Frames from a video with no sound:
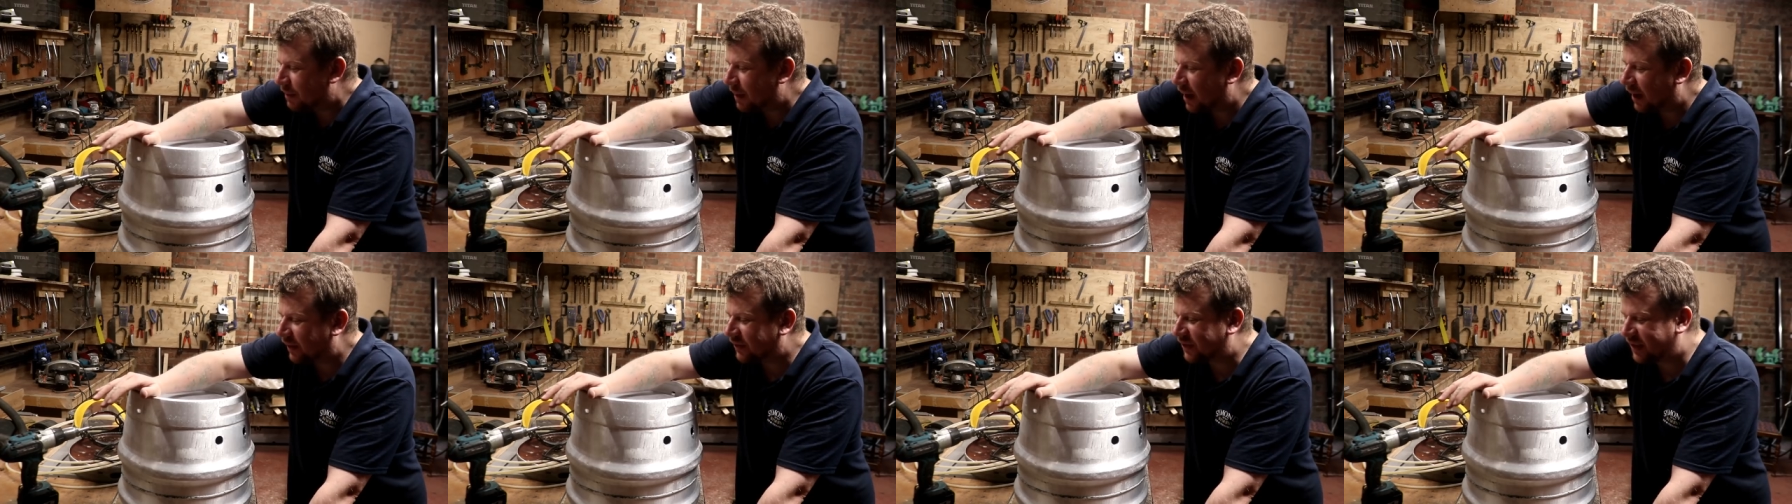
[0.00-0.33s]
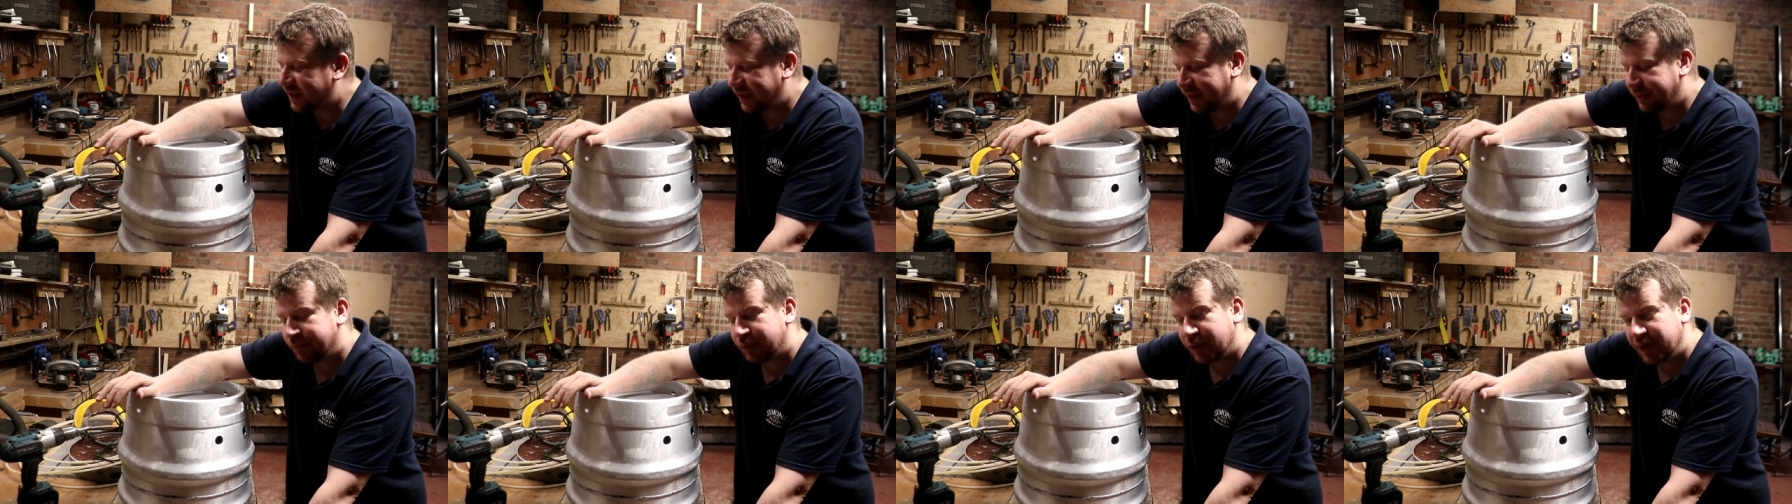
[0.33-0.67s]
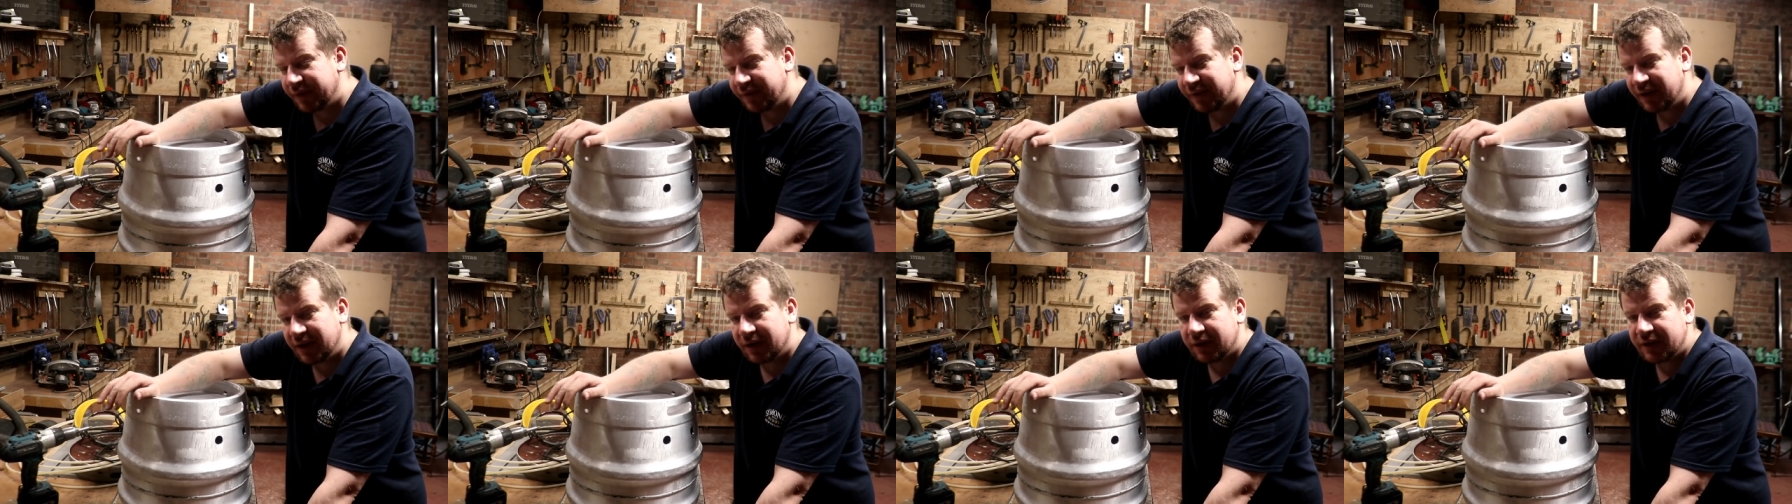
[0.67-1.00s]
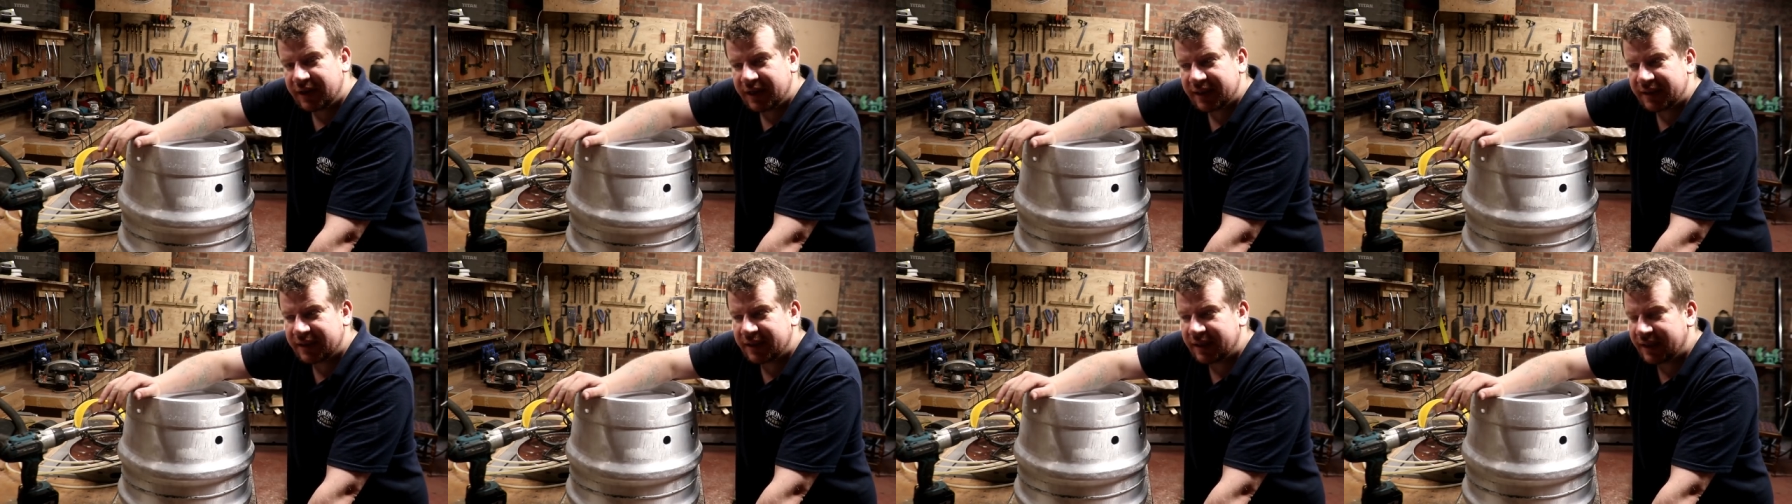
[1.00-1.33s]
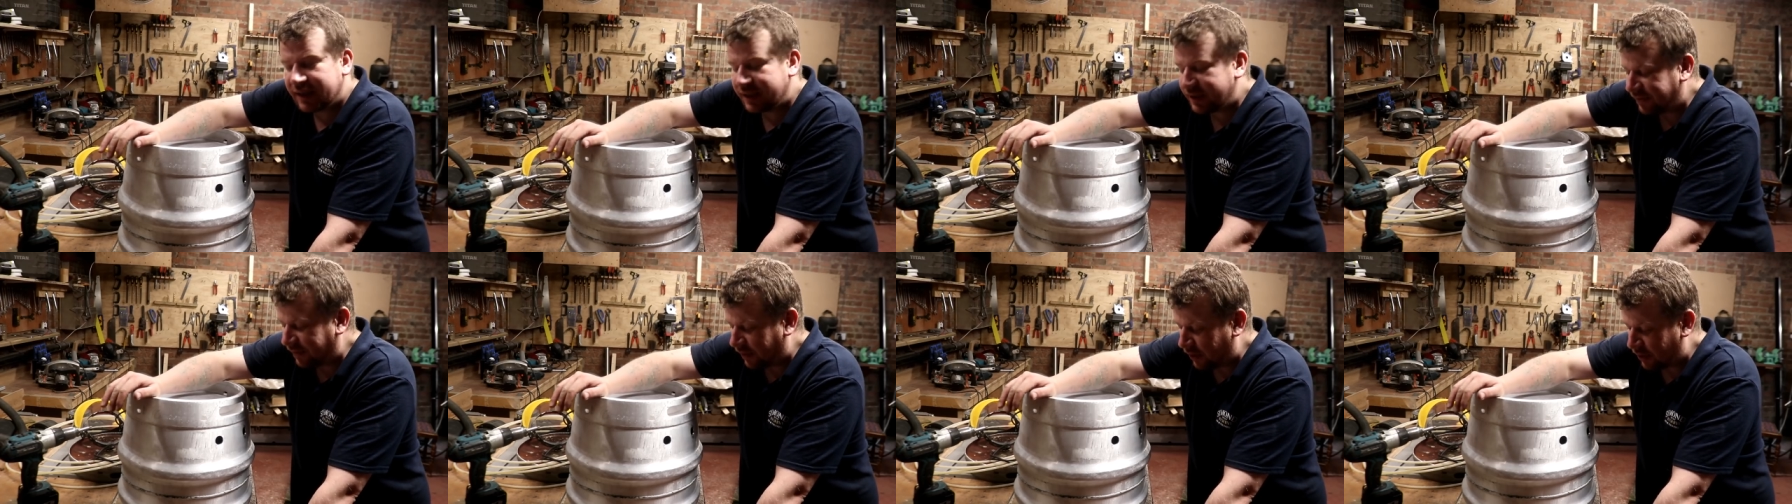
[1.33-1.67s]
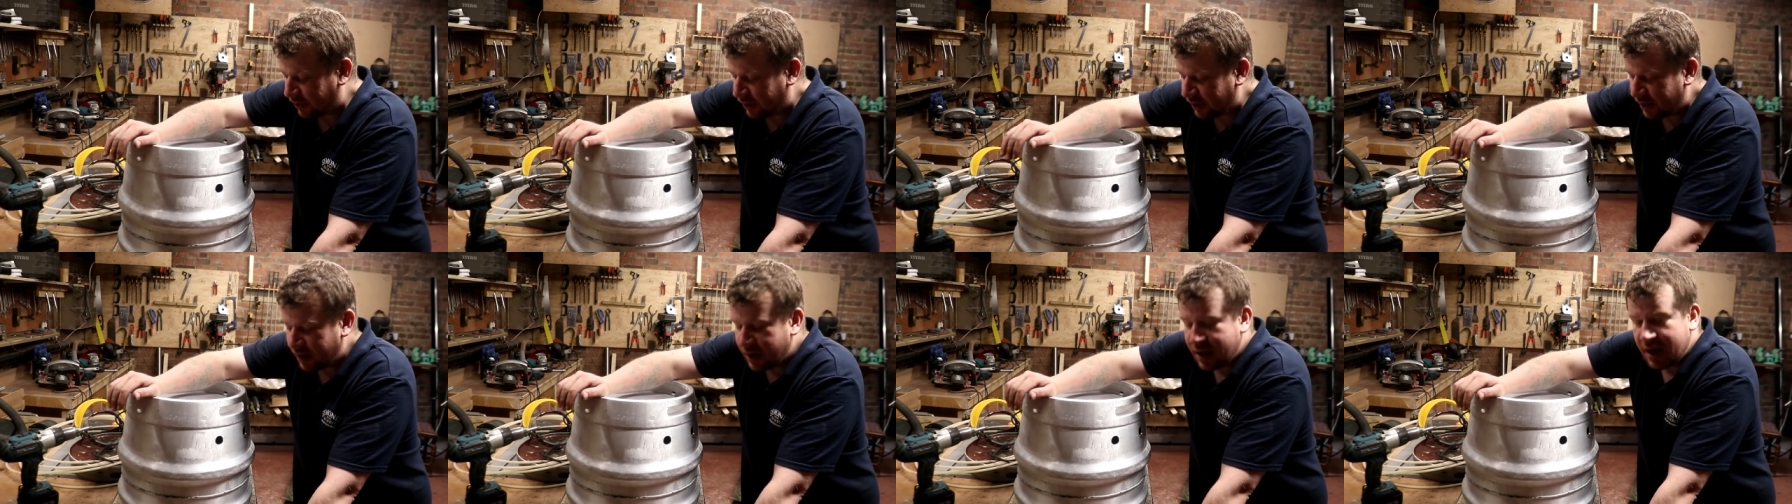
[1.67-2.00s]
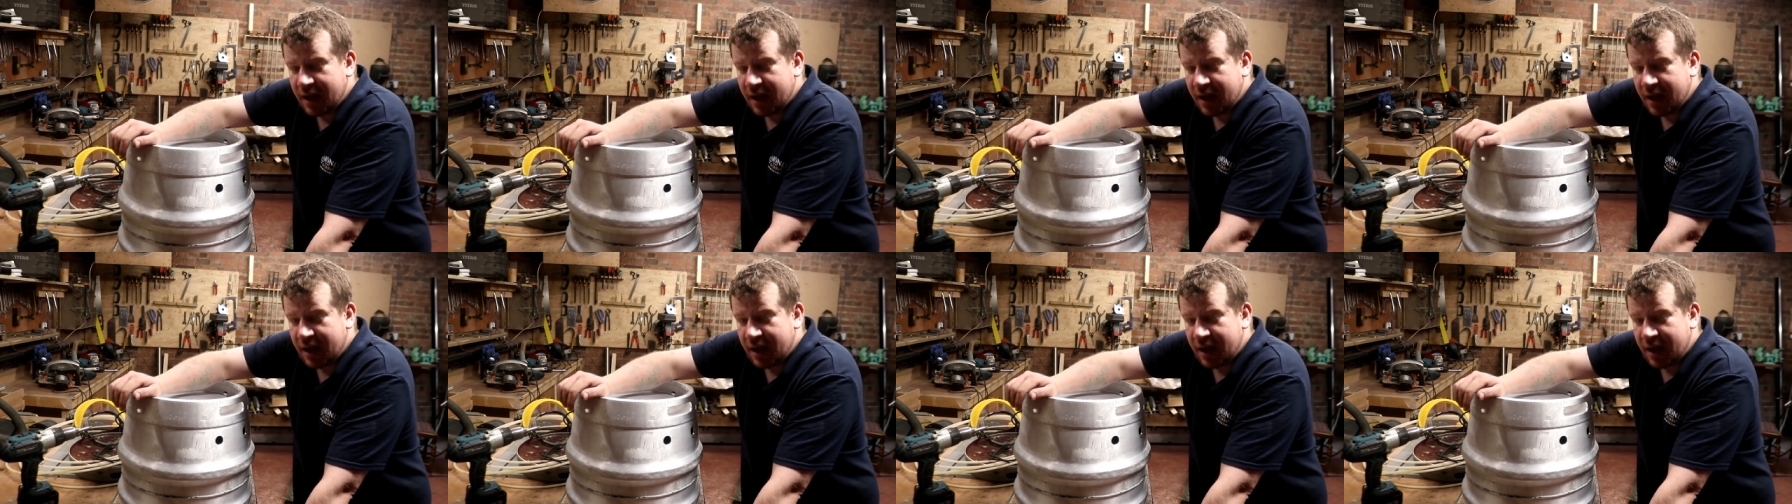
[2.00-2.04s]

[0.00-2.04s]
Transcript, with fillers: may have seen briefly on yesterday's vlog,